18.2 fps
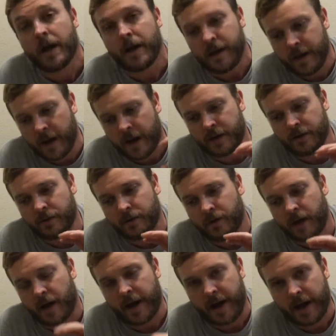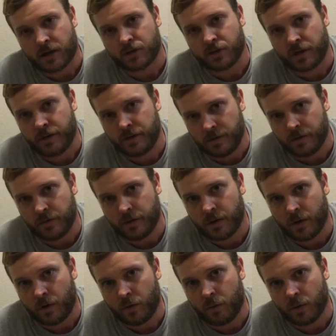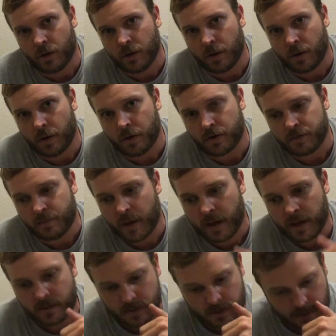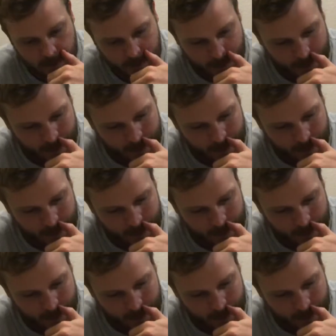yeah, dude, I actually do know what logos means.